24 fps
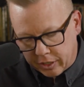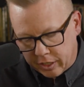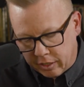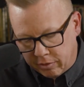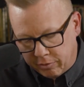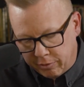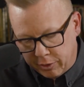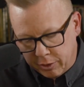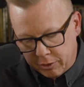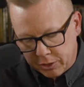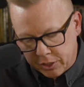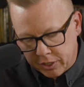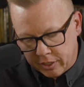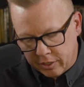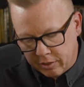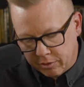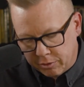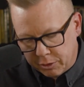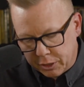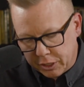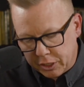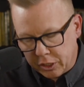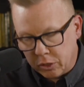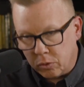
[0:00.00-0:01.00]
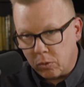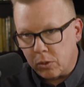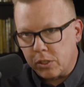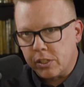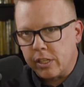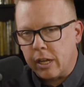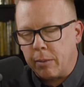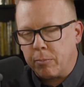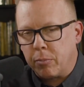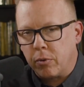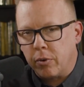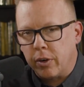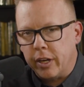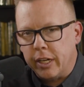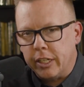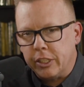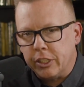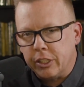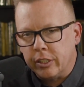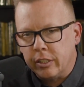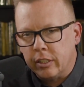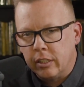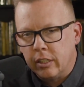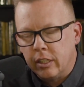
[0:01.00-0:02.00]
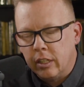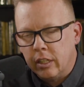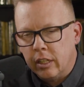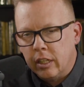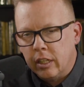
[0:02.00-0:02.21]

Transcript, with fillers: confusion, division, or separation.